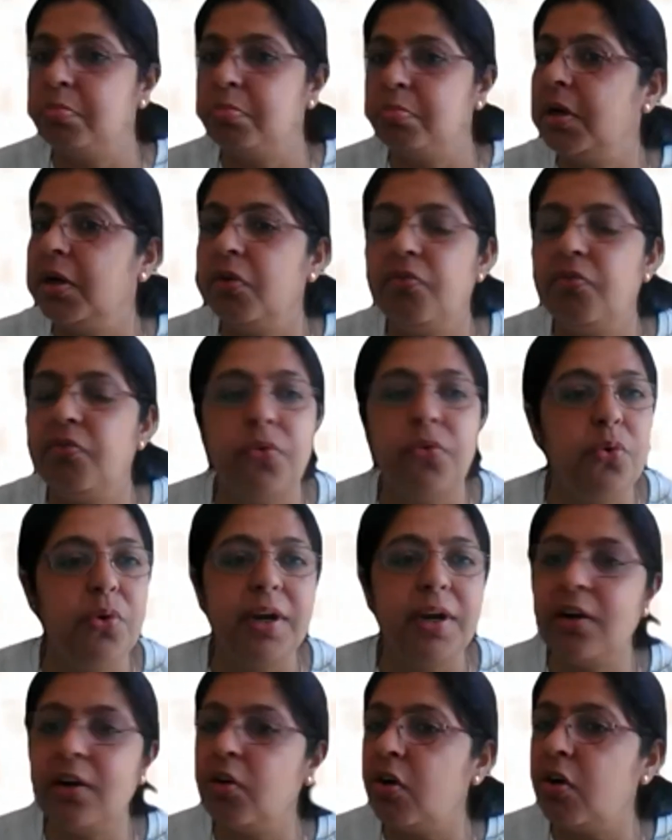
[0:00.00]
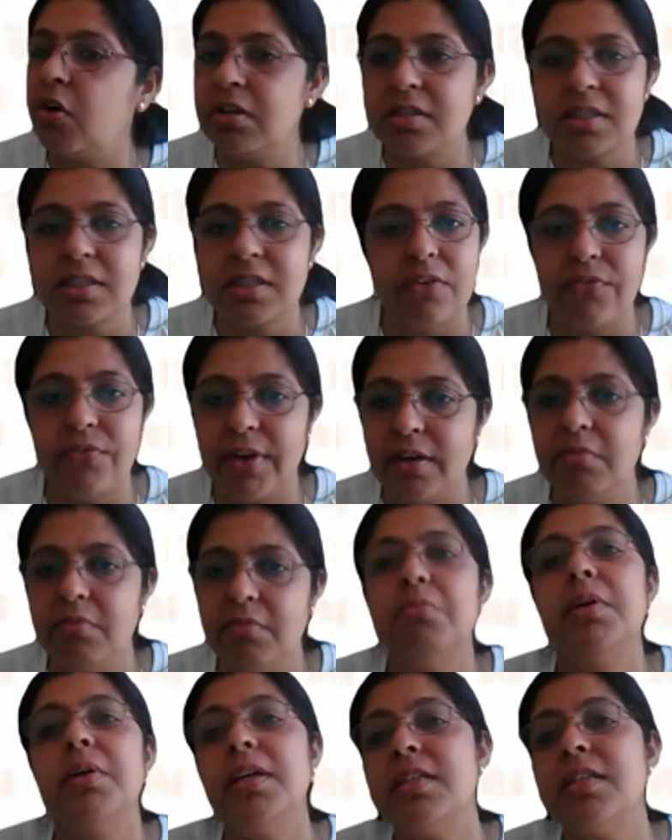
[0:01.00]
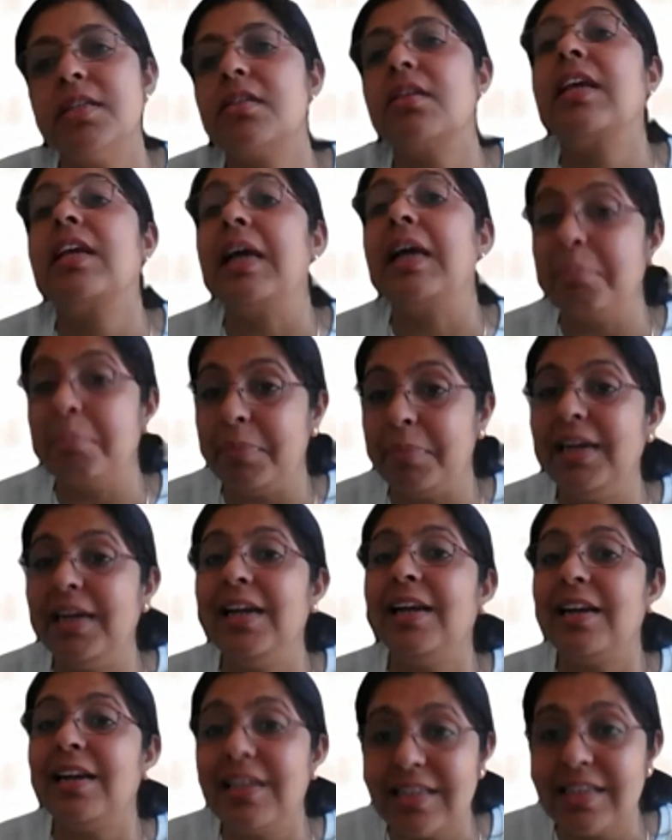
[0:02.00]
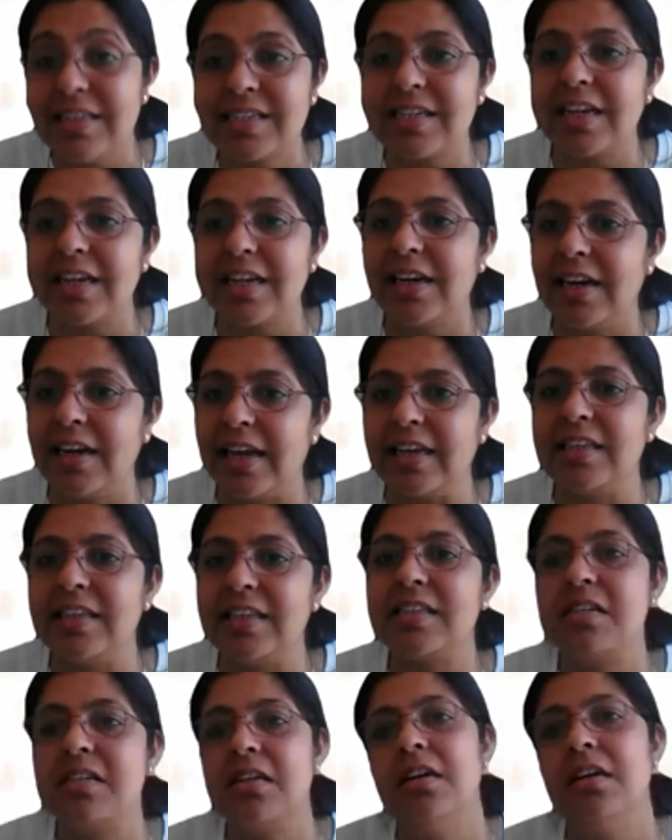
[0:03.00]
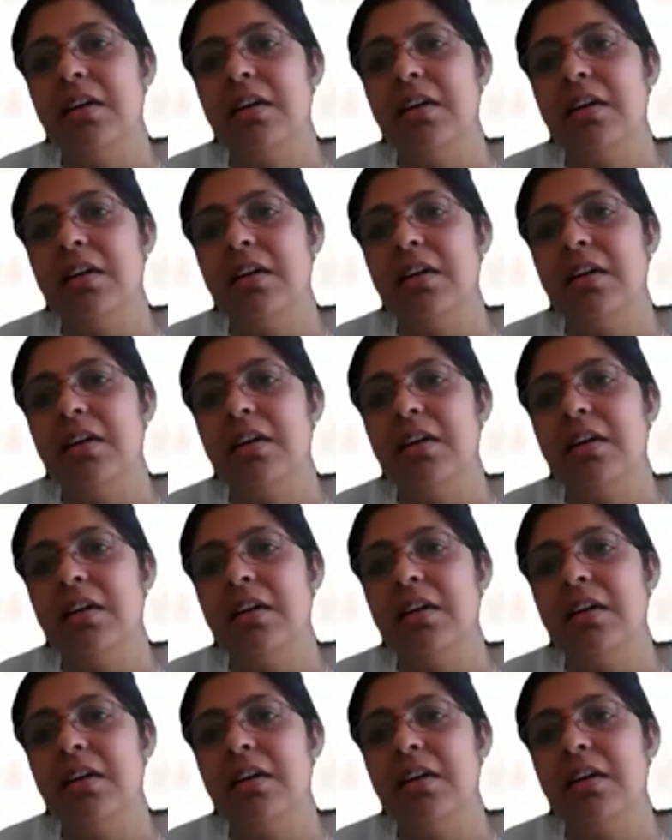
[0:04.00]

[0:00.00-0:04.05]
uh, food and all is given is completely sterilized.